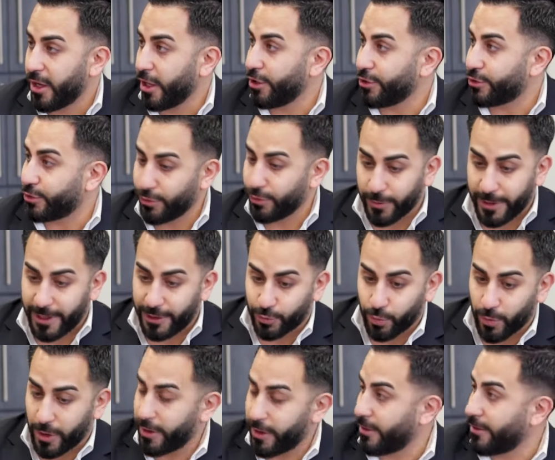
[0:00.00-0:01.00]
in 2 ways.
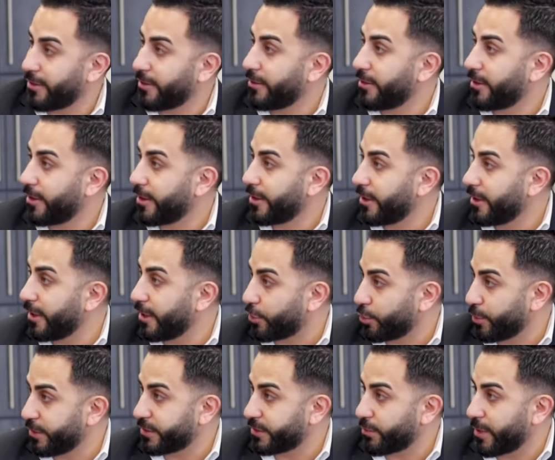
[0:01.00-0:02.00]
1,
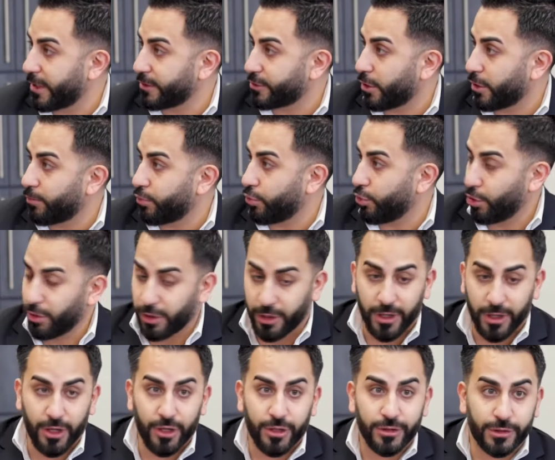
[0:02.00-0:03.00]
increase the rental pool.
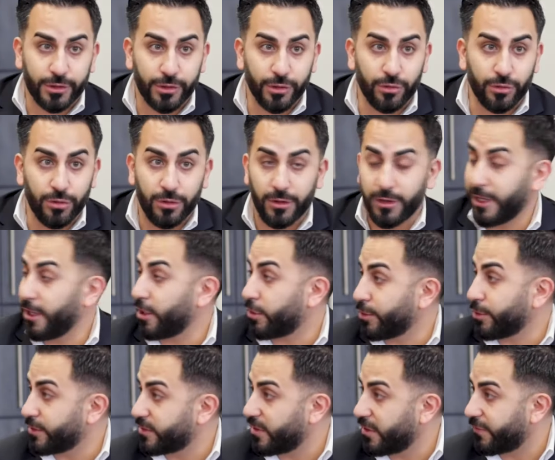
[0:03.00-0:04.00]
2,
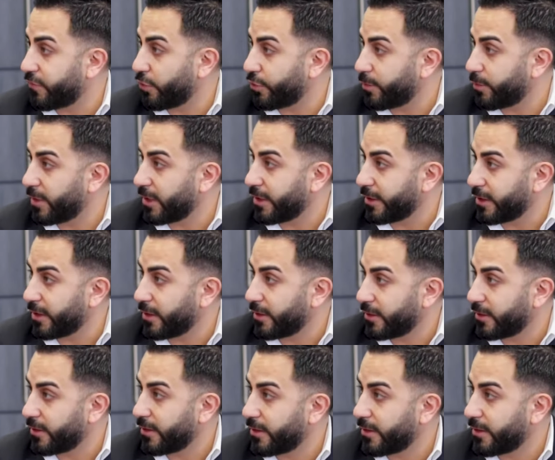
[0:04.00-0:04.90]
increase the affordability.